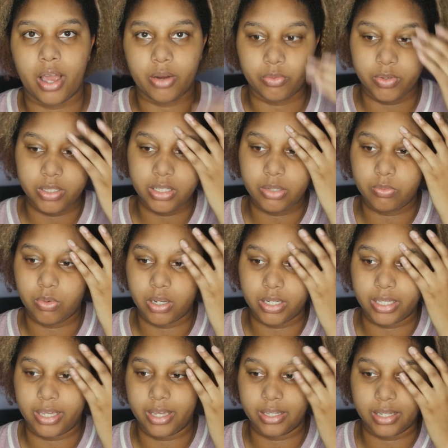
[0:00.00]
I really
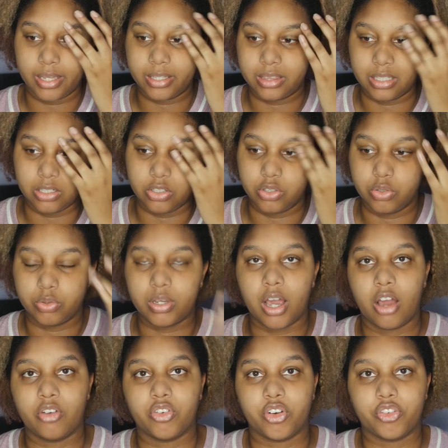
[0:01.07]
want to get like the new
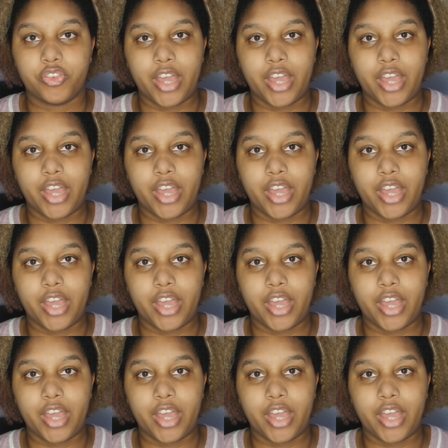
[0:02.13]
Cover